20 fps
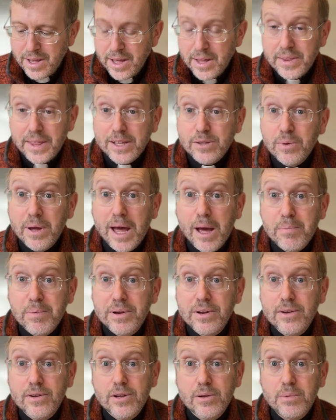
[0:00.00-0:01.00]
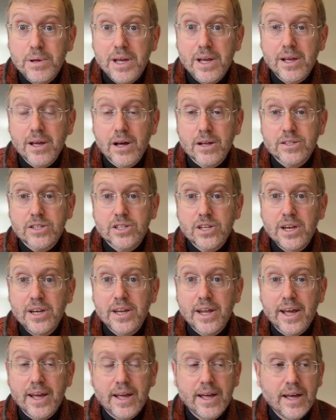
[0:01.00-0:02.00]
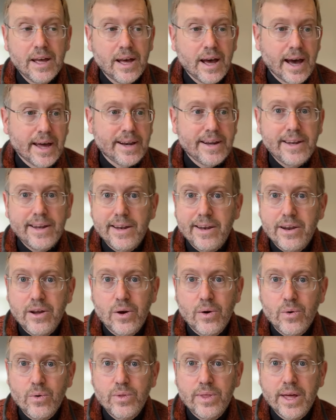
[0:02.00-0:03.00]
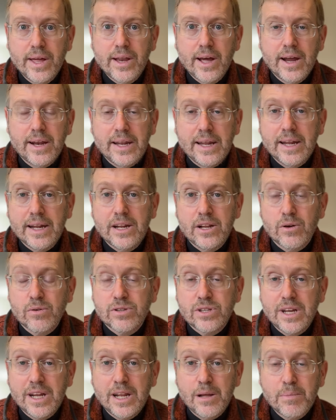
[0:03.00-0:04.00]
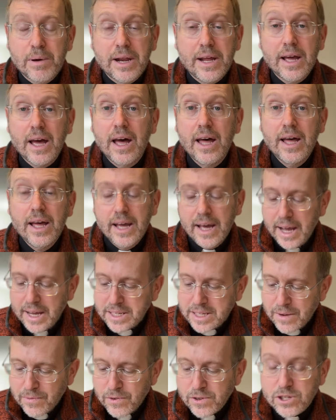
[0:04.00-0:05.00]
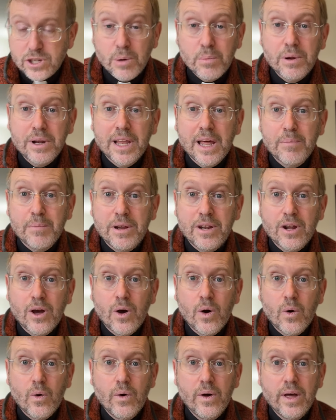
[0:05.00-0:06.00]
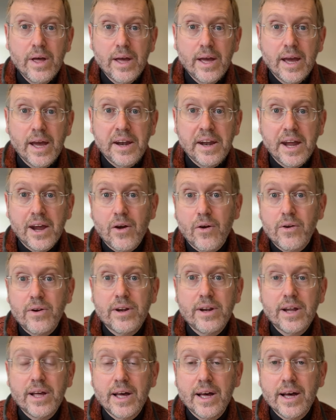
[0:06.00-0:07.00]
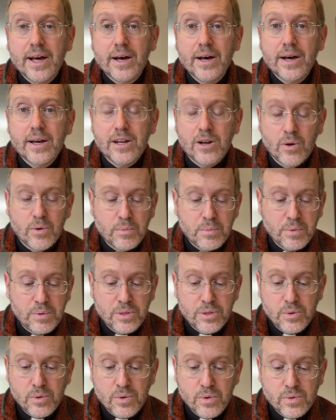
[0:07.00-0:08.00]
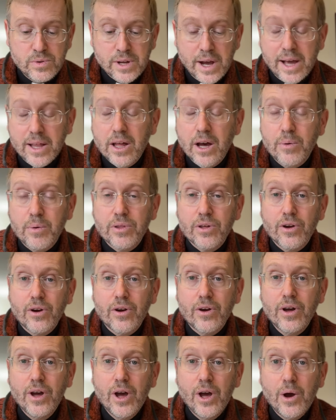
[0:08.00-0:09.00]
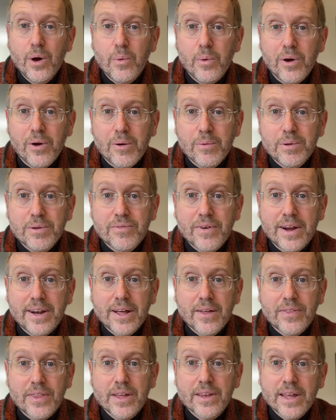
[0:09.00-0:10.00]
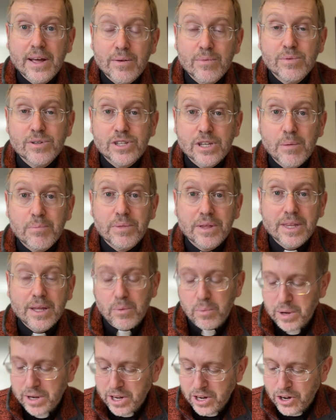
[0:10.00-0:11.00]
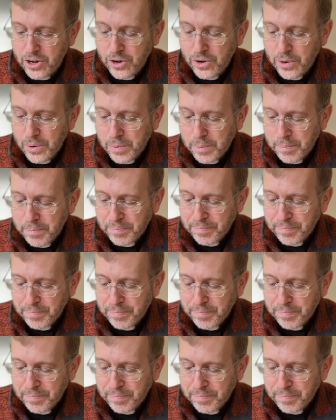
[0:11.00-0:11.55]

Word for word: That's what happened to me on Sunday. I didn't know that I needed to go see anybody except for someone let me know. And Erin, uh, you know, through dialogue with her, we were able to find out that that was something that we needed to do.